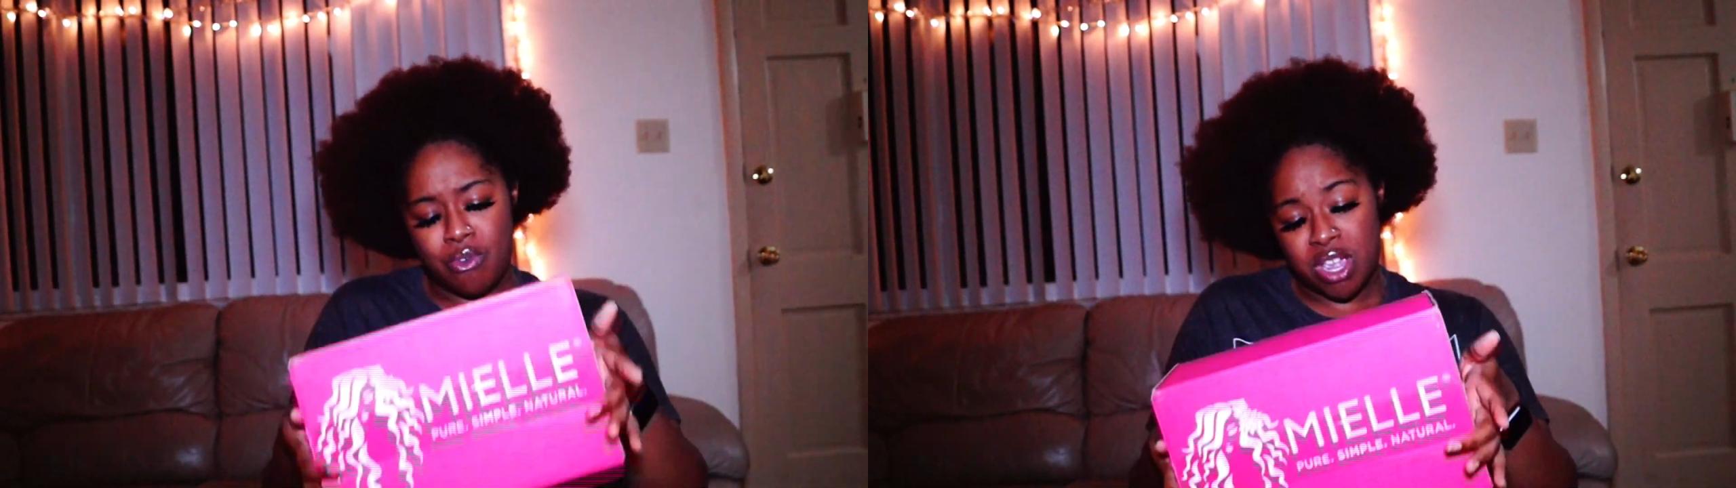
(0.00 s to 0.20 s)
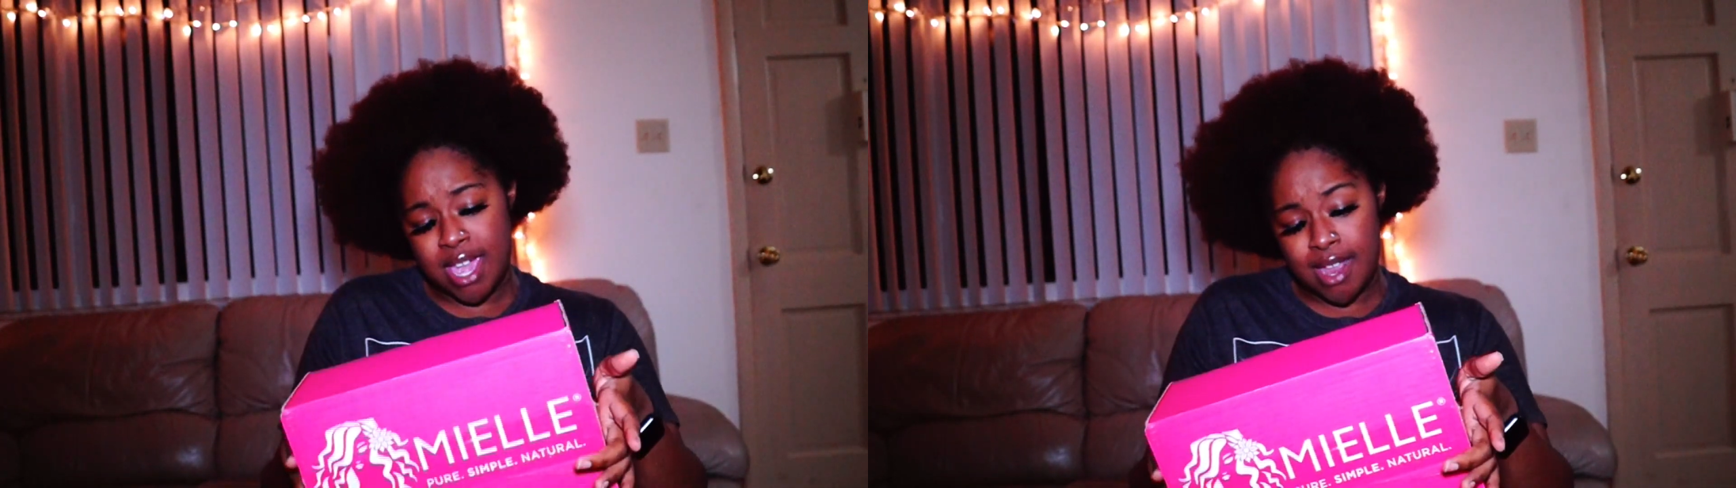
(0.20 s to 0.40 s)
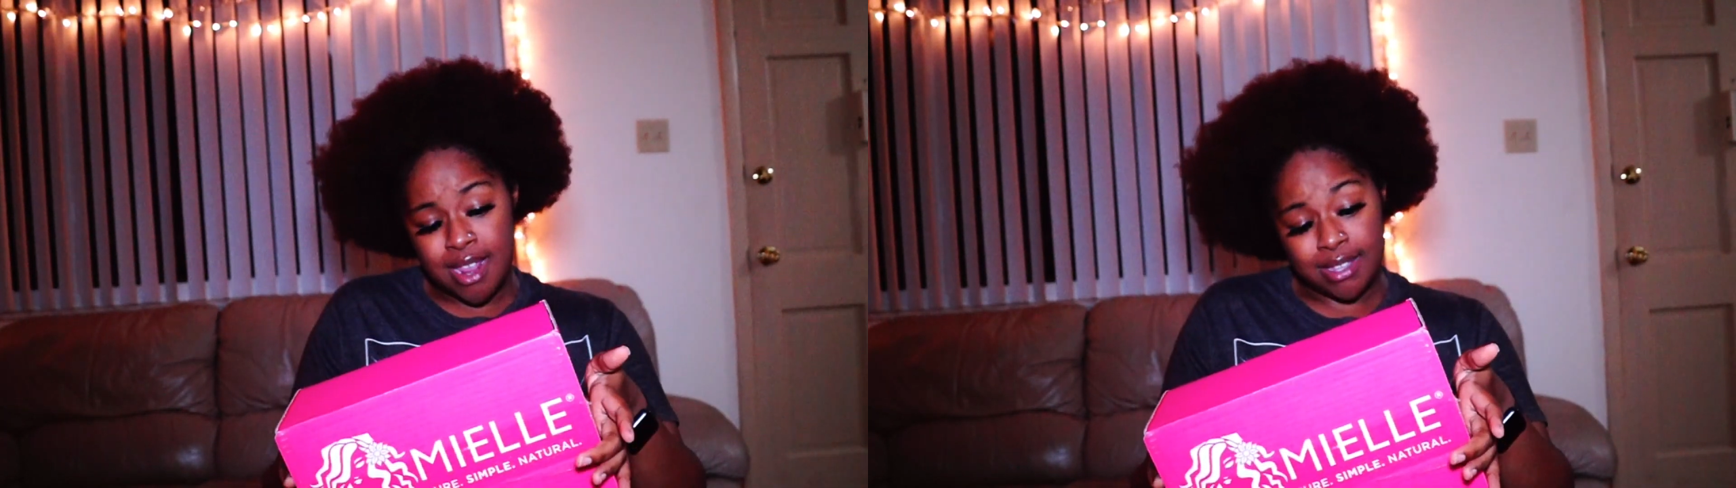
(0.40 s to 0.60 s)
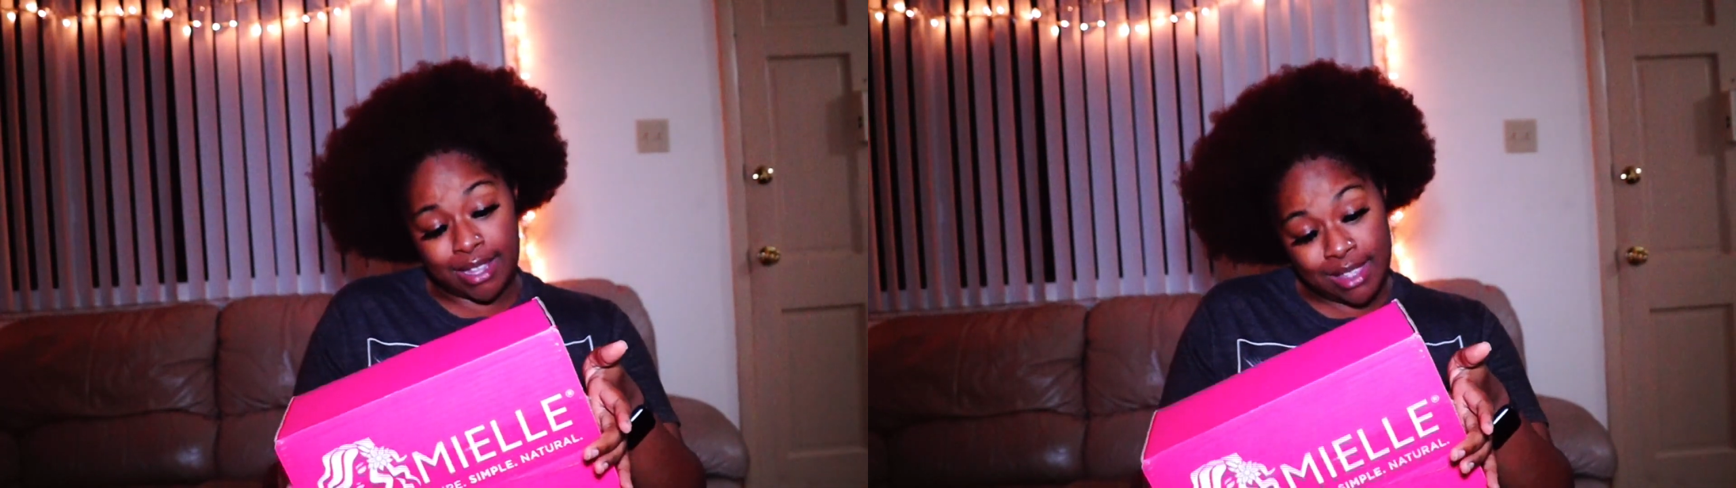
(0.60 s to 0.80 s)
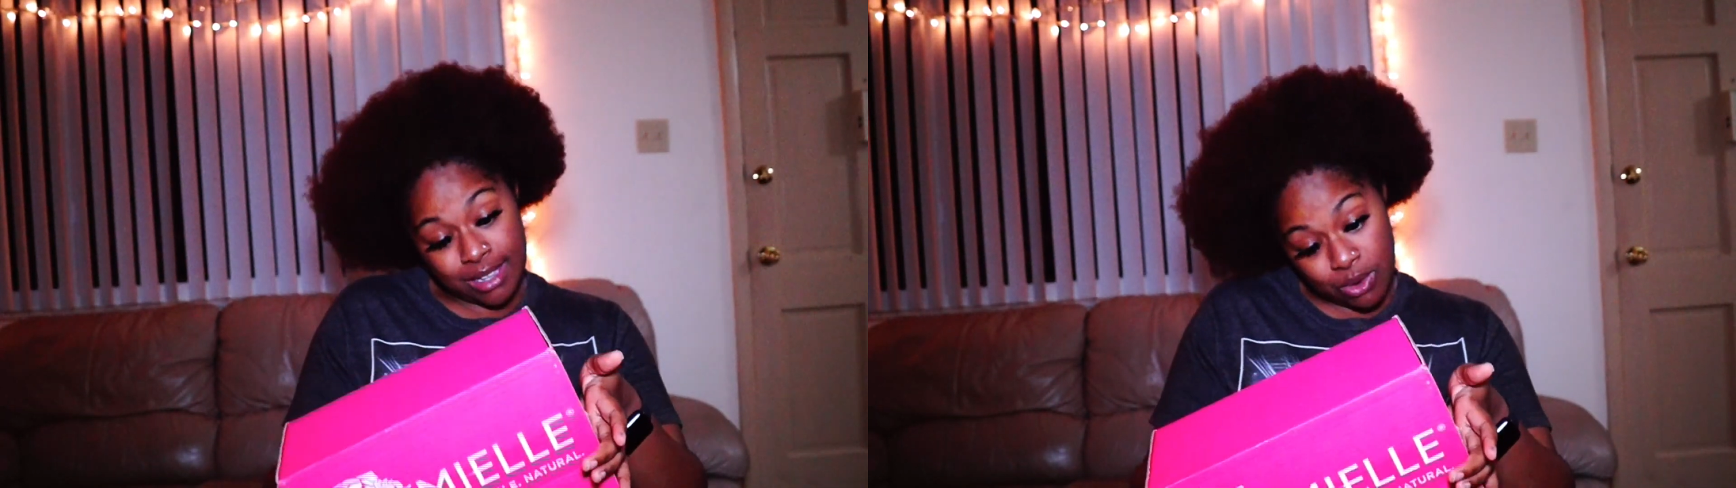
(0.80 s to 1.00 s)
Organic. I
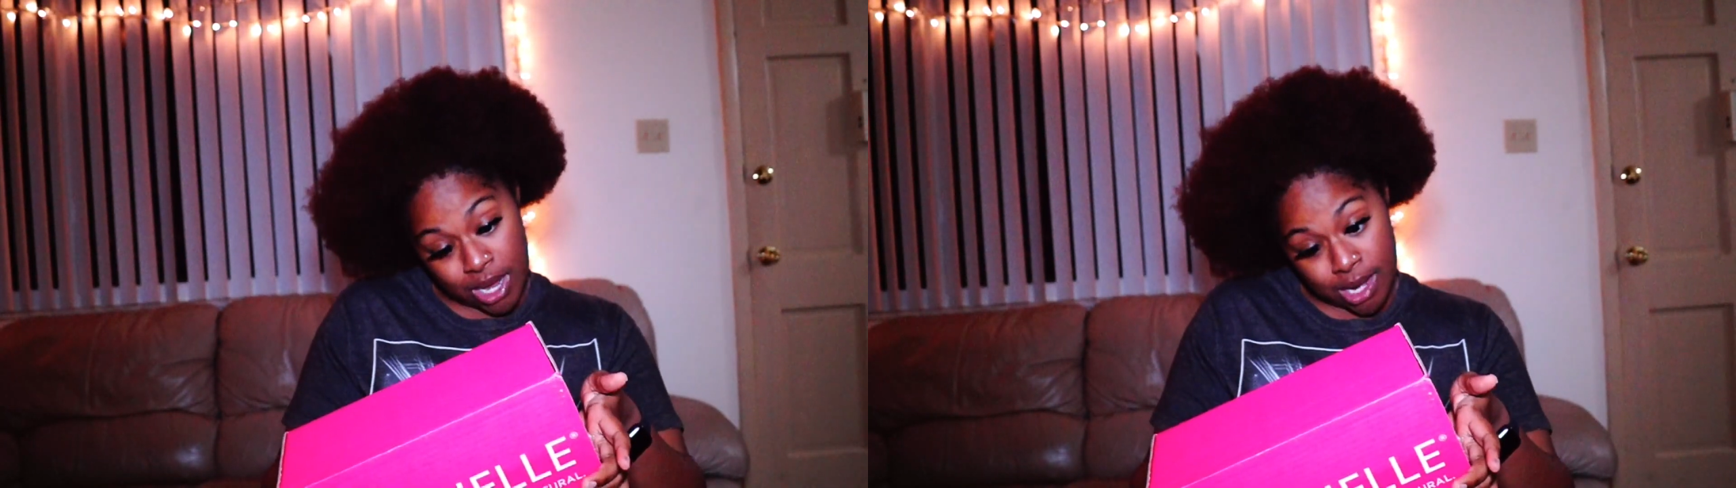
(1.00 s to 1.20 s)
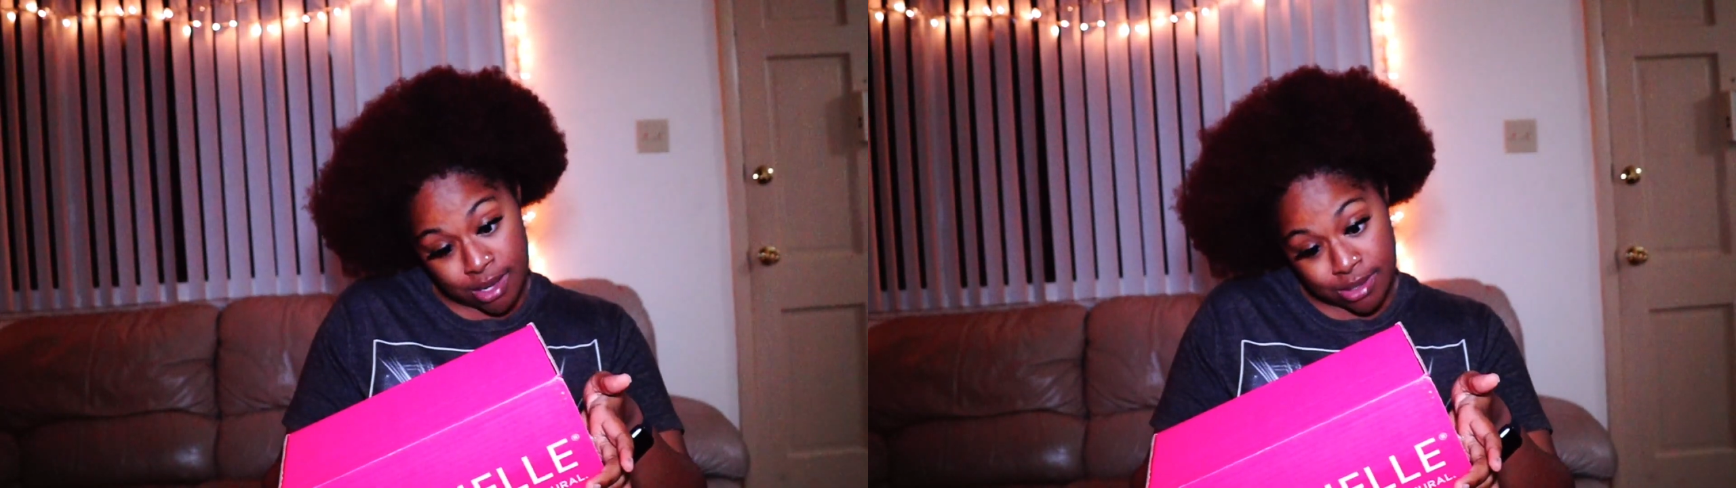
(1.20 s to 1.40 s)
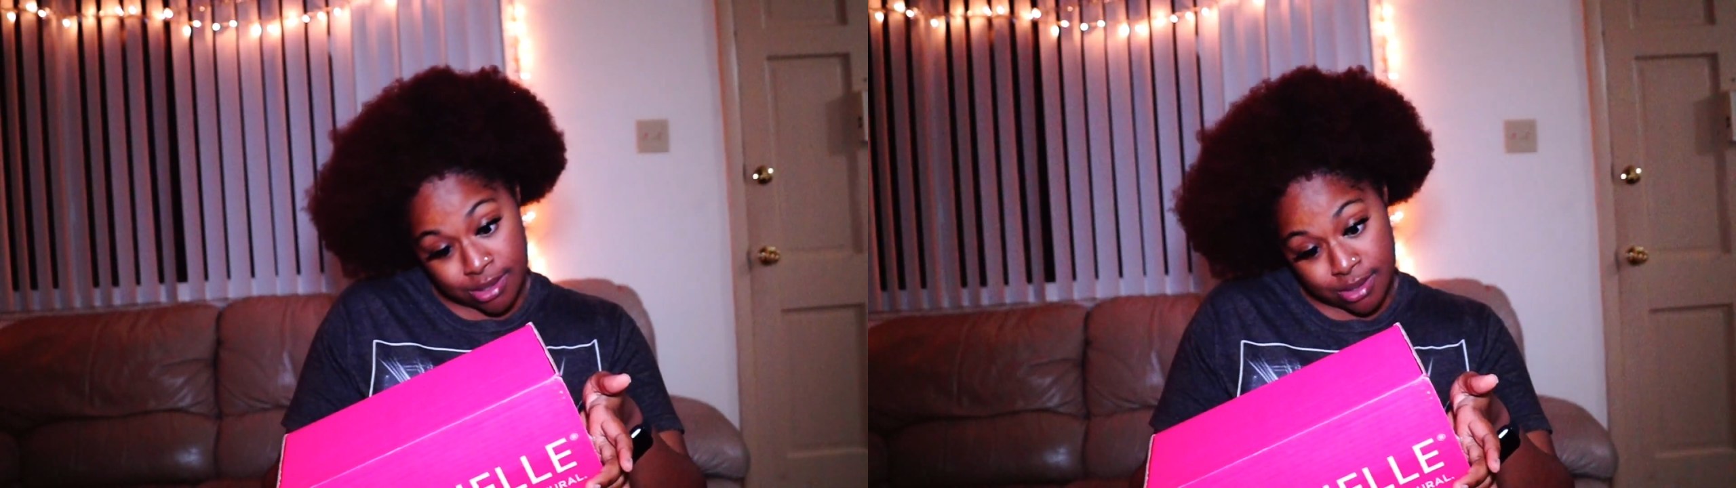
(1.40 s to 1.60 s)
think it's organics.